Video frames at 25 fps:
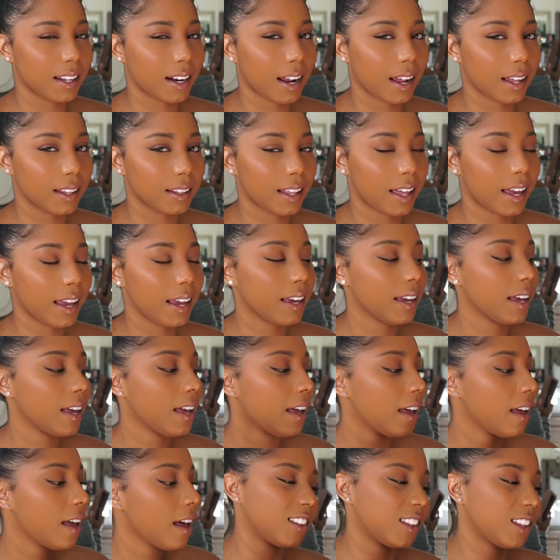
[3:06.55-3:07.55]
that I like,
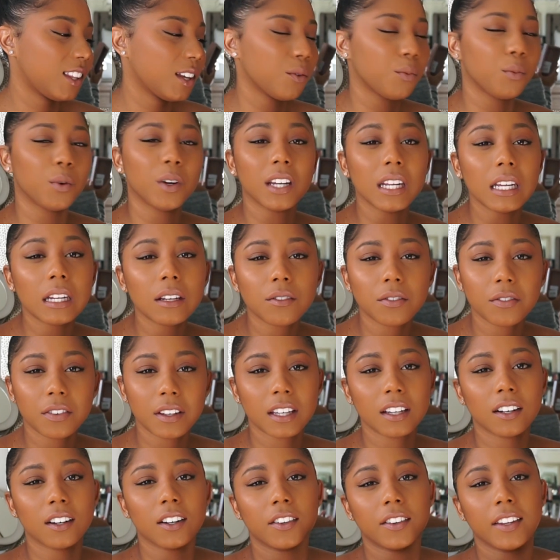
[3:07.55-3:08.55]
the wooden
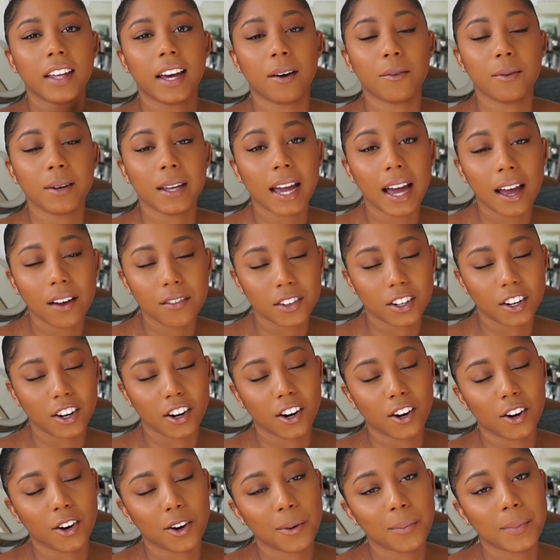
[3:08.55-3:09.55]
feel that we have in
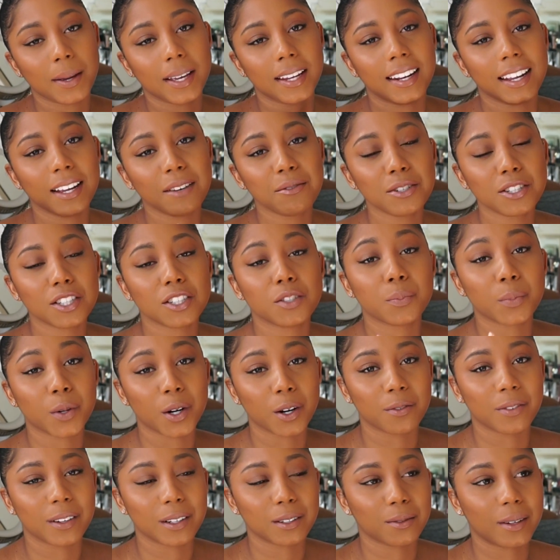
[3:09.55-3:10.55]
our home, and it was just
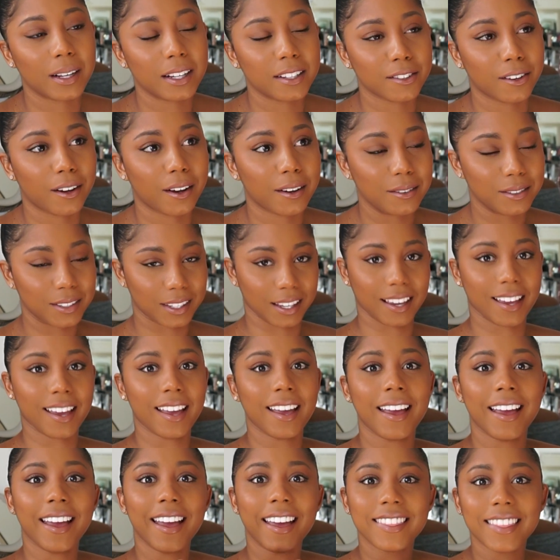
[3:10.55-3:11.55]
perfect. And I saw it, I was like,
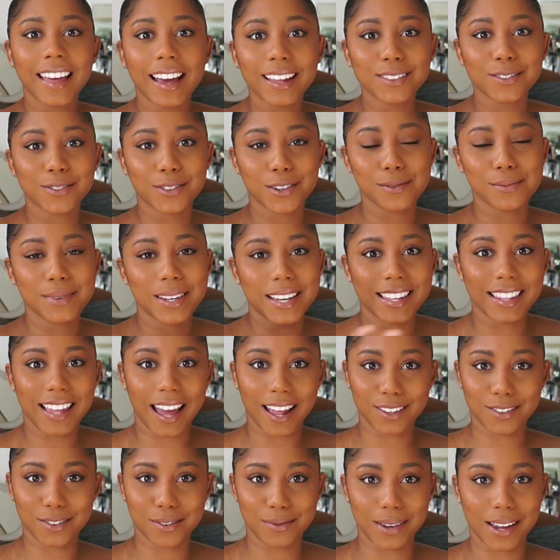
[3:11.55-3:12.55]
that's for me,
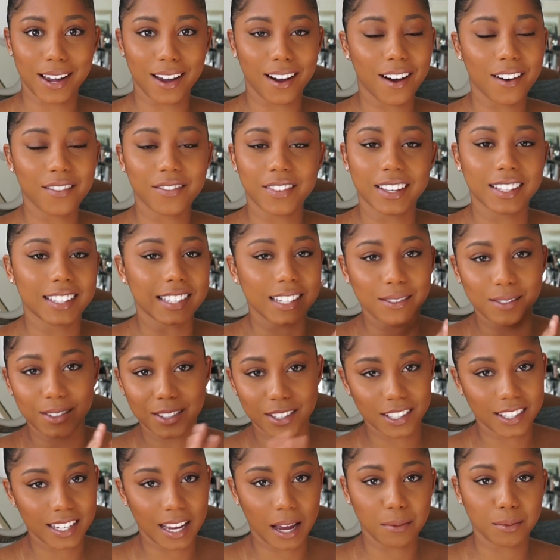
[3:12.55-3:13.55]
that's for my office. It
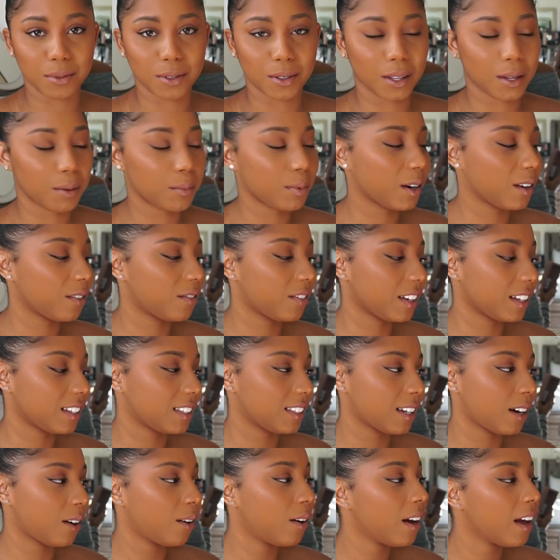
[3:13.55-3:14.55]
was just absolutely perfect.
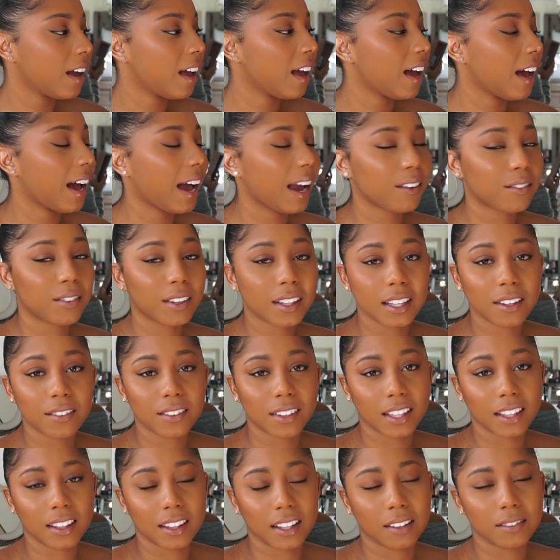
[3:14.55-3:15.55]
So I
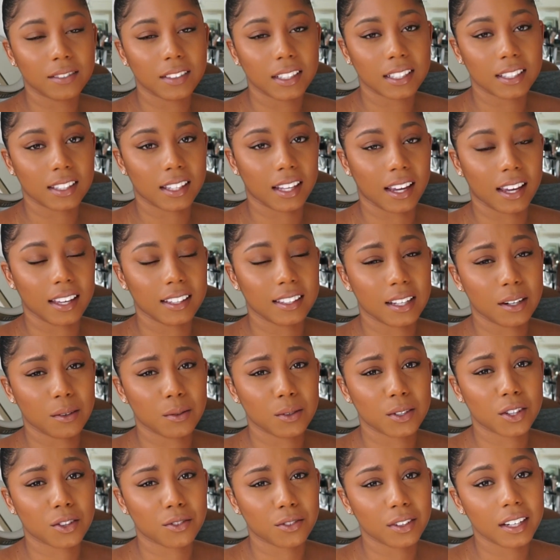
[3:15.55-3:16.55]
really loved this. Like I said, it
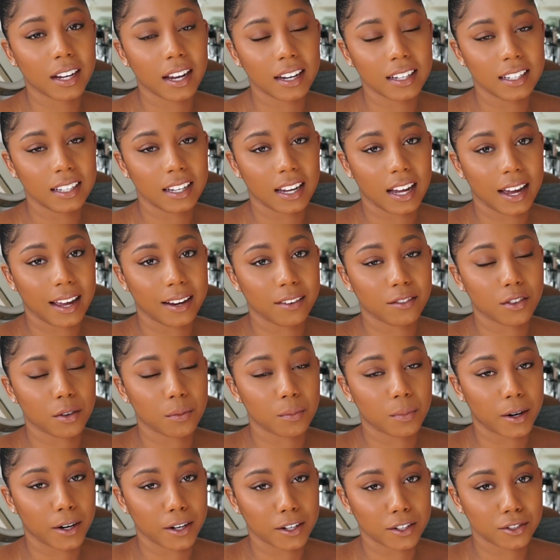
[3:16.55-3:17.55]
was $3.99
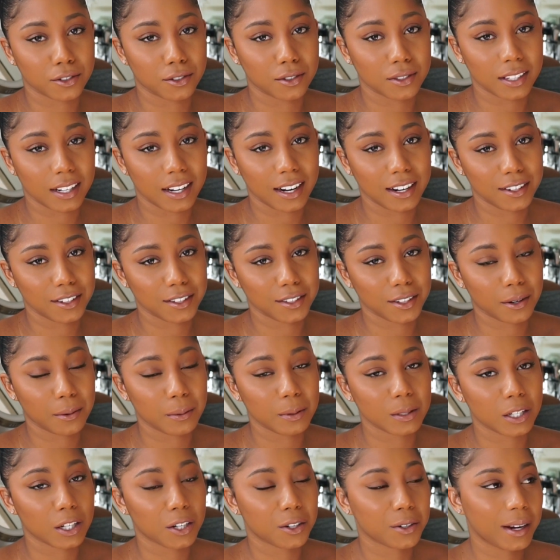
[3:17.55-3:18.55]
from Marshalls, and I just thought it
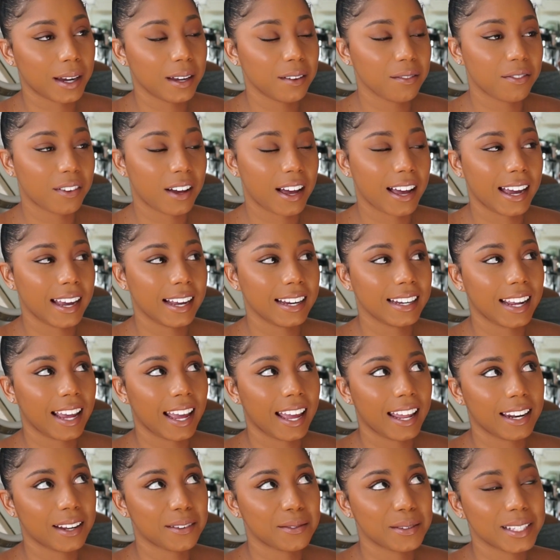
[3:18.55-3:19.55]
was a great find,
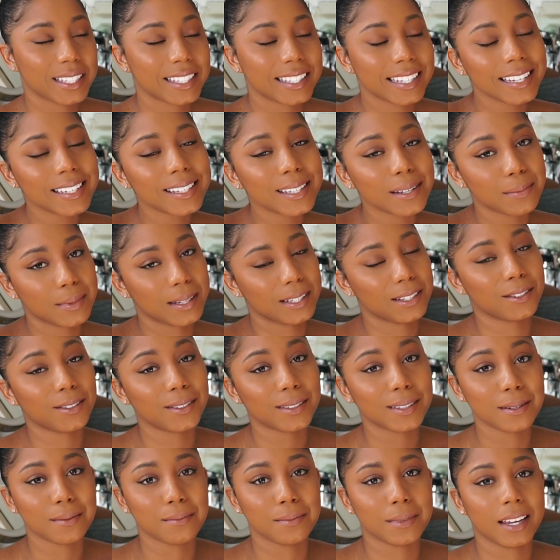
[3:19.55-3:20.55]
and it was
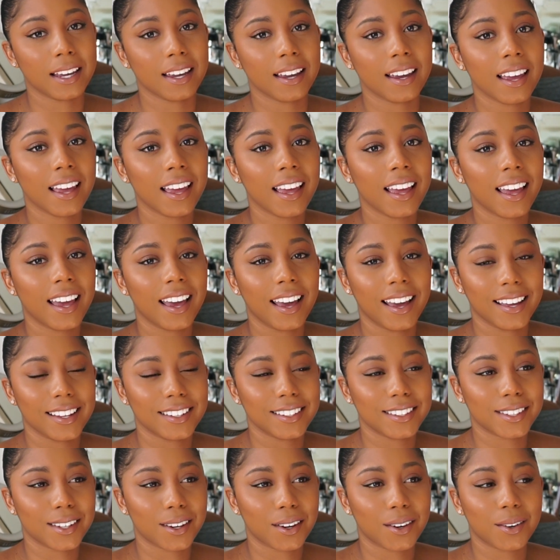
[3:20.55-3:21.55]
sentimental to me,
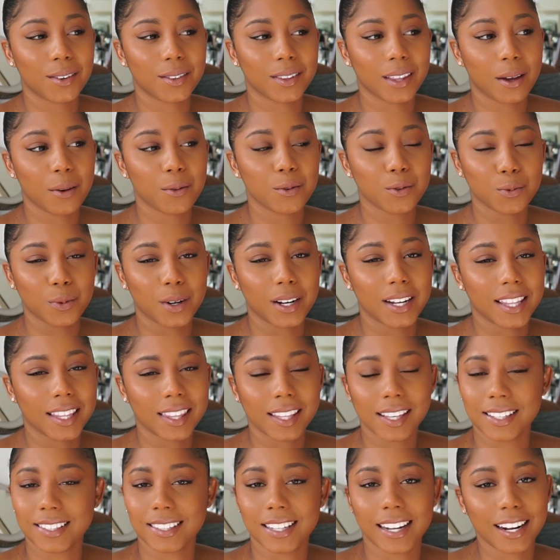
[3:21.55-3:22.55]
and so that was one of the
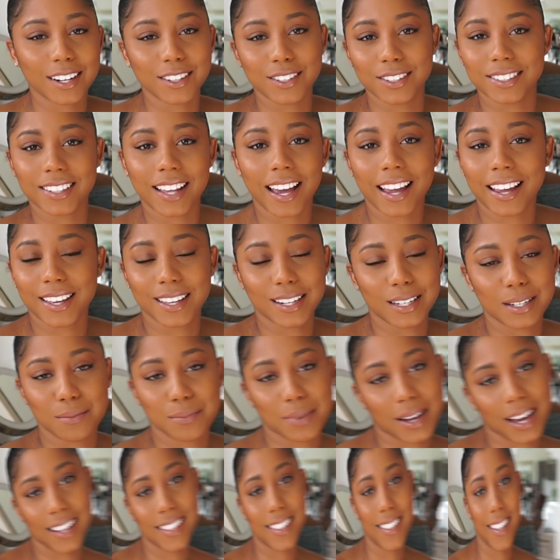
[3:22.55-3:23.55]
things that I
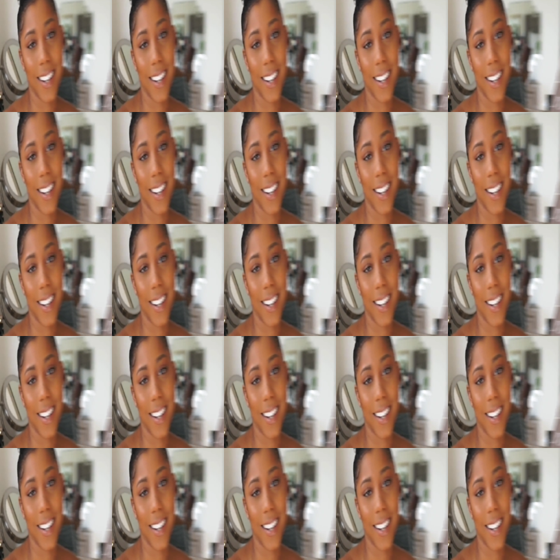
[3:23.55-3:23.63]
couldn't pass